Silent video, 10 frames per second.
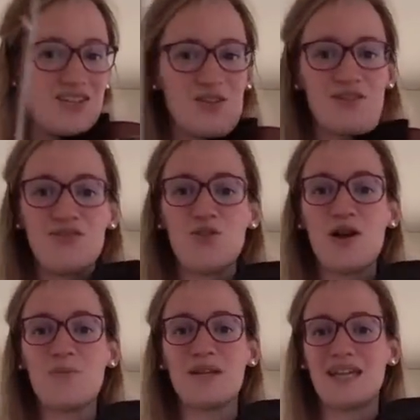So if you
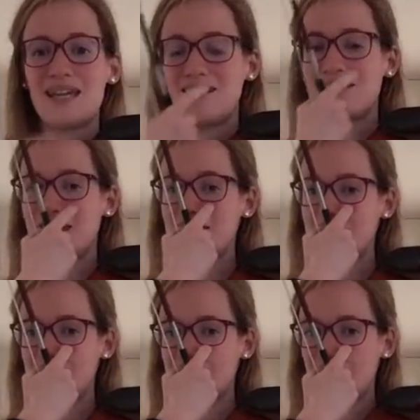are a beginner, this
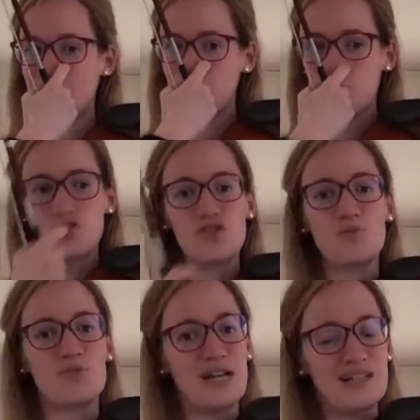is the skill you
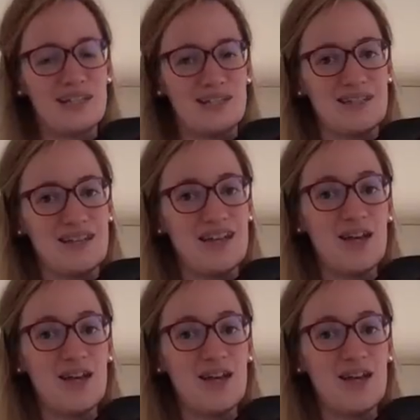should practice.